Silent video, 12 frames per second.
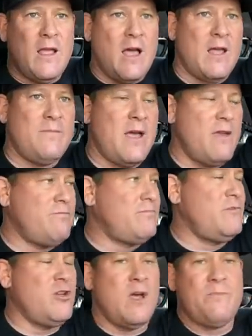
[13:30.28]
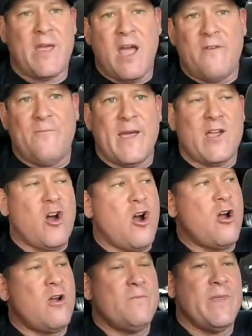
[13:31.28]
I'd pay off my
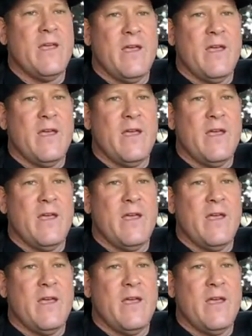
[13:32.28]
car.